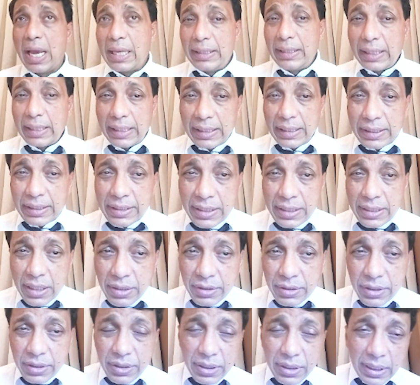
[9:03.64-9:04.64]
They're
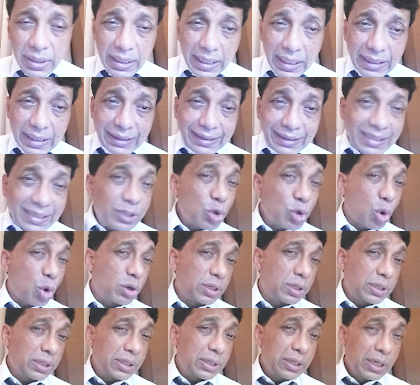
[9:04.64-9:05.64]
inserted in this
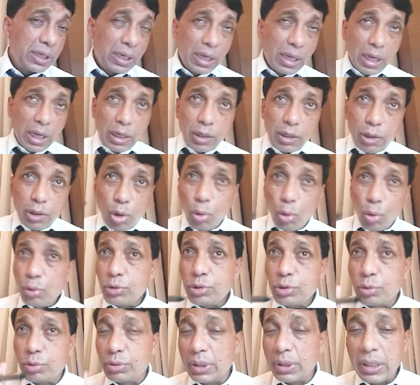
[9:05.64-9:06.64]
order,
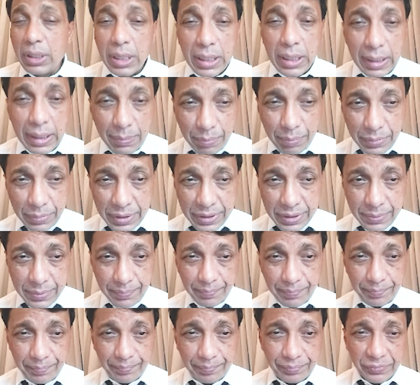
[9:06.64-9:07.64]
close to the limbus.
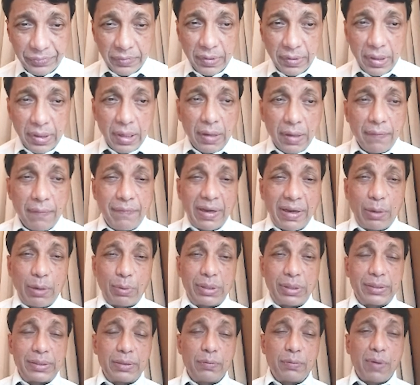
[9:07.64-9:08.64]
Very
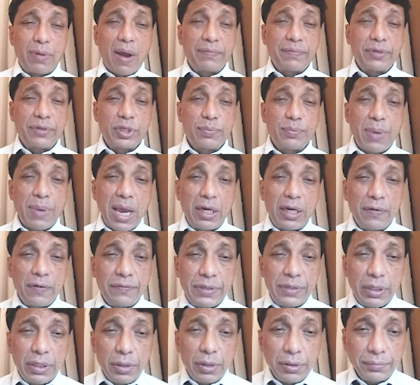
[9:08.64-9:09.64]
well. After the spiral of
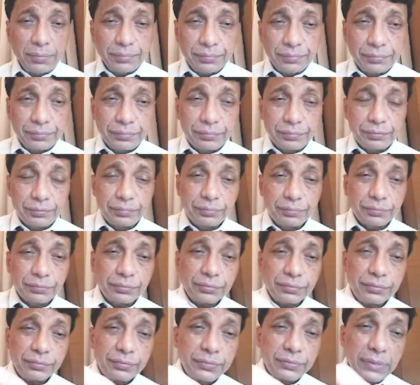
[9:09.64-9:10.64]
Tillo,
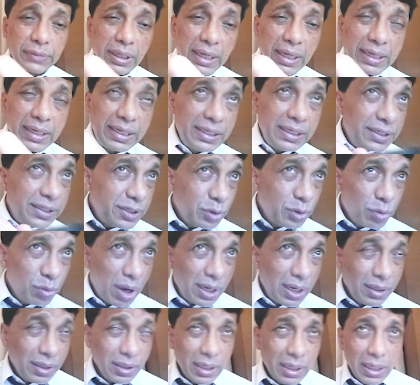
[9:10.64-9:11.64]
an easy
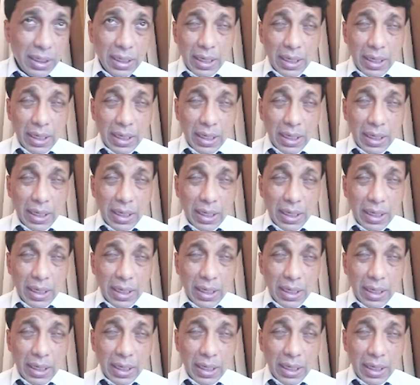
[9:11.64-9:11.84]
one